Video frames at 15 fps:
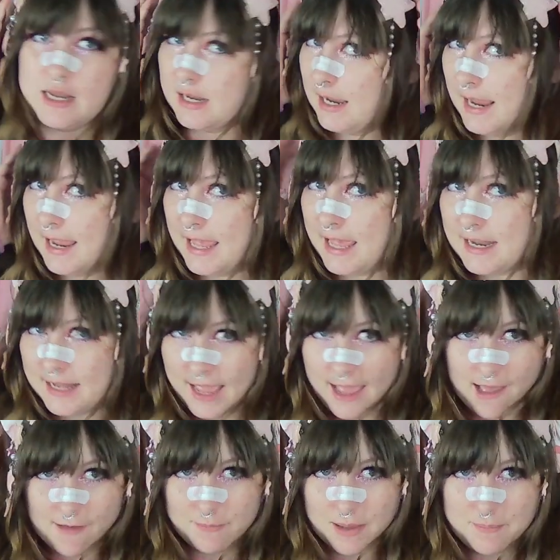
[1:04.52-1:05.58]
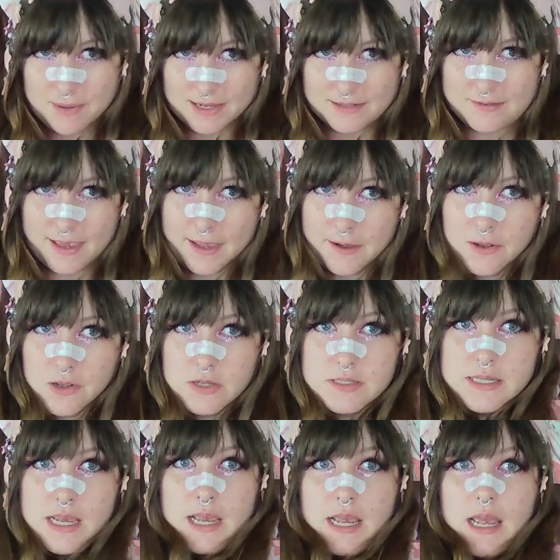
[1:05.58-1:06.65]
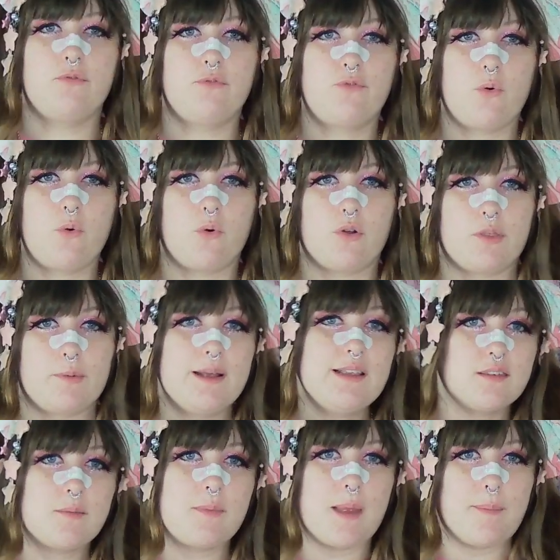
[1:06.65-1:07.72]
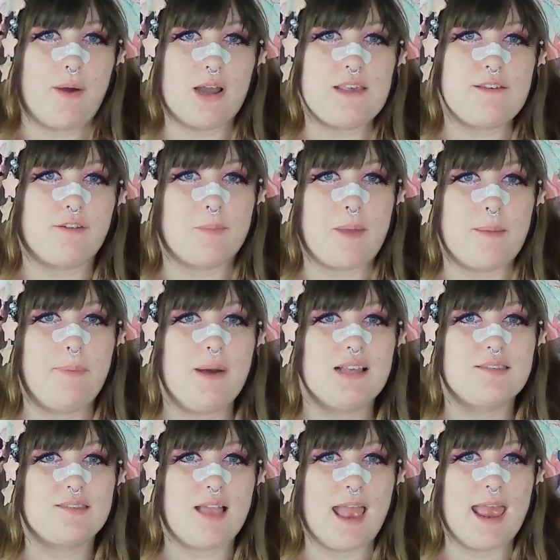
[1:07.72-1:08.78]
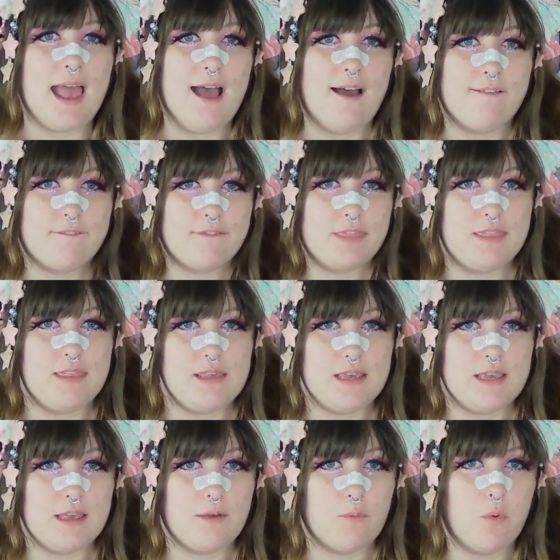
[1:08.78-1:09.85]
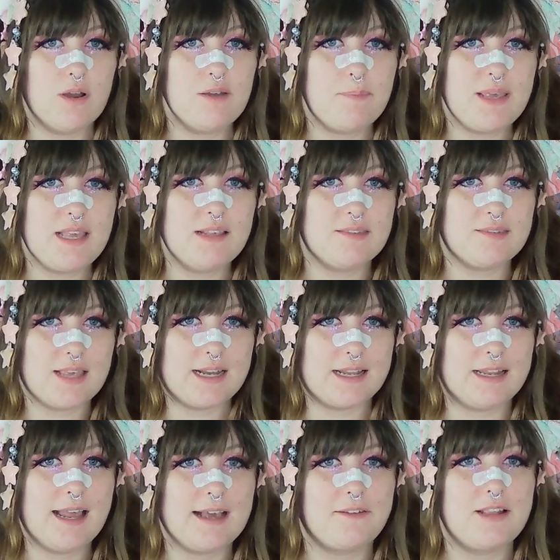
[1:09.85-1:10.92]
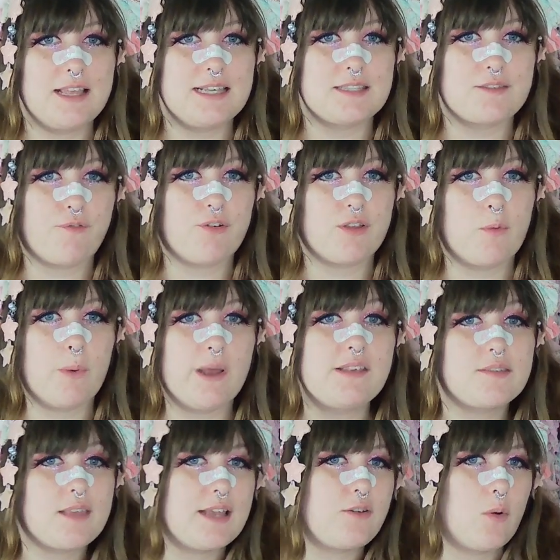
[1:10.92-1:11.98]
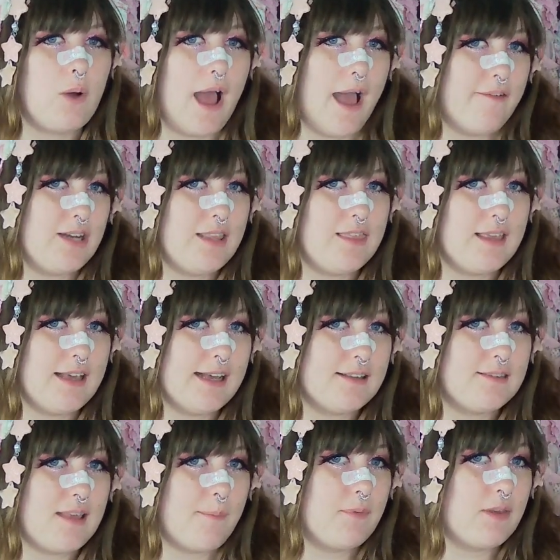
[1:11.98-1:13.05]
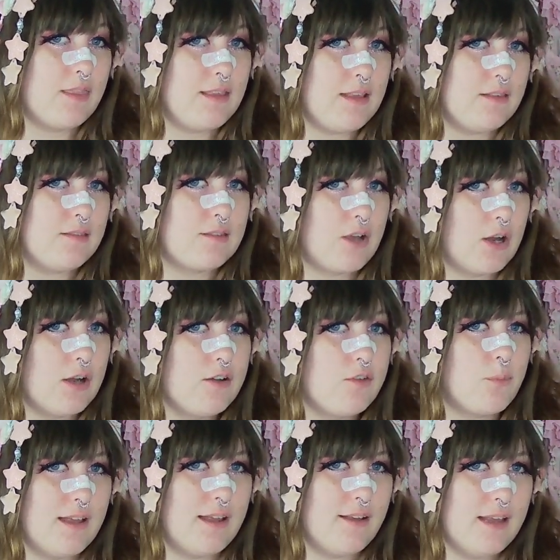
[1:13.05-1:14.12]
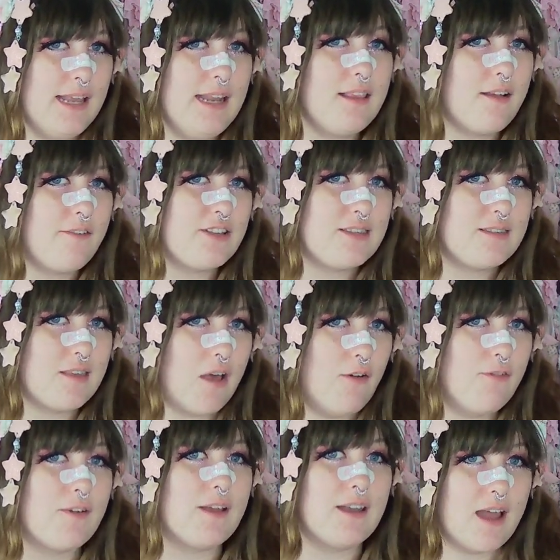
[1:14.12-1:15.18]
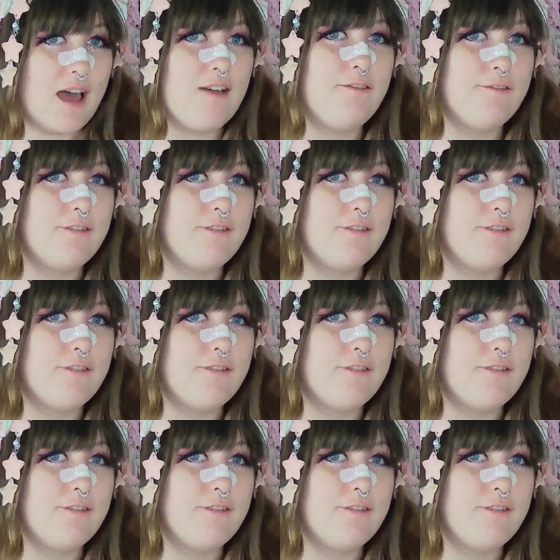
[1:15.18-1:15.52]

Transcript: and I have my pigtails. For the rest of my body, for my bust, I have the one piece and a necklace. For the waist, I don't have anything except the skirt, which in and of itself enough.